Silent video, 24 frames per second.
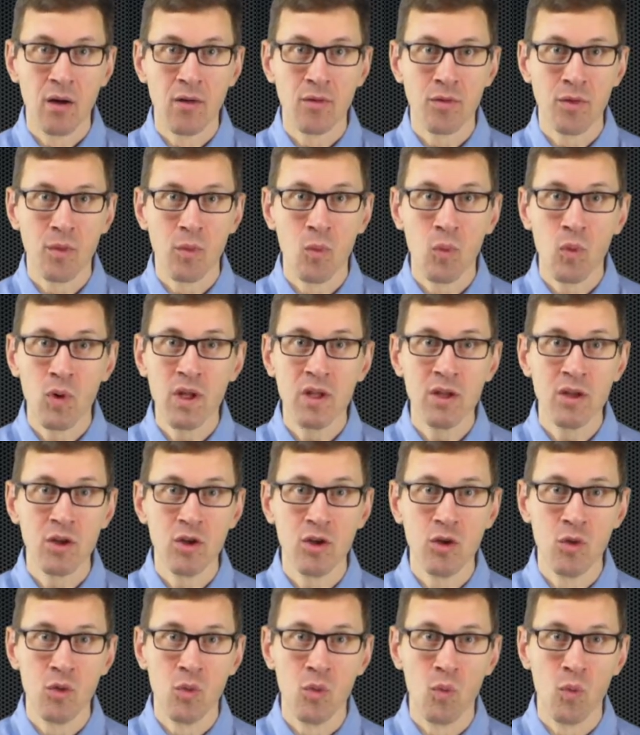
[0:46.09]
From when
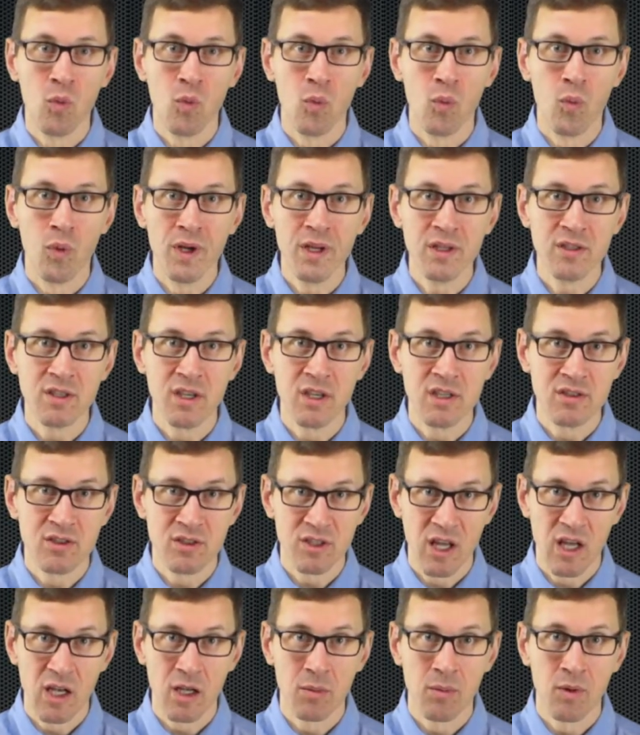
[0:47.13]
you reach a
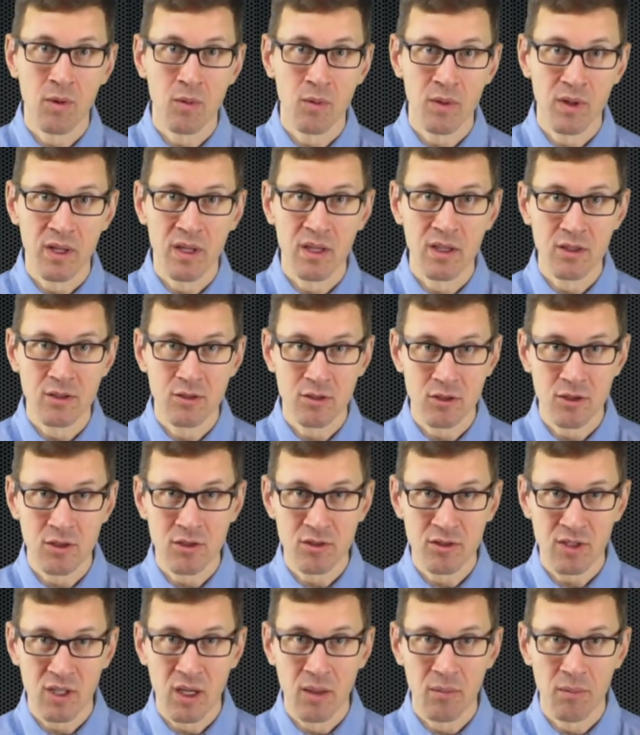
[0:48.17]
settlement with the
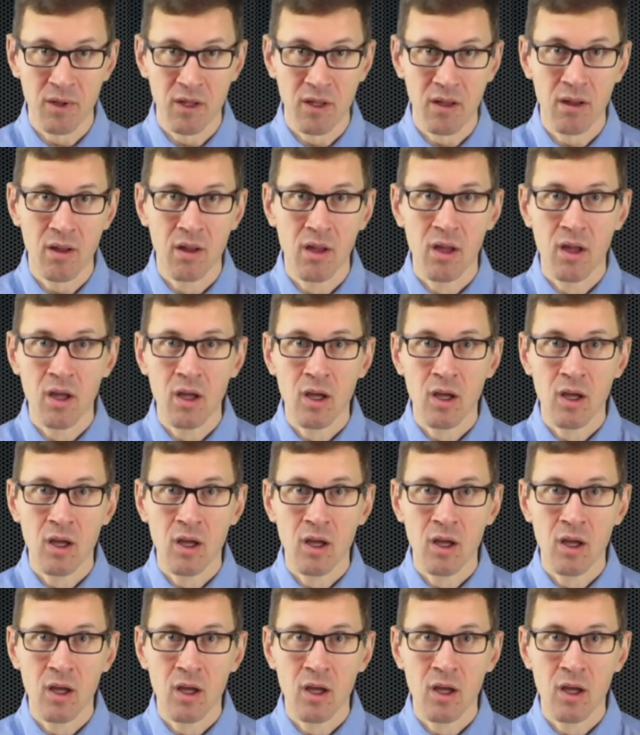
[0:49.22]
insurance company,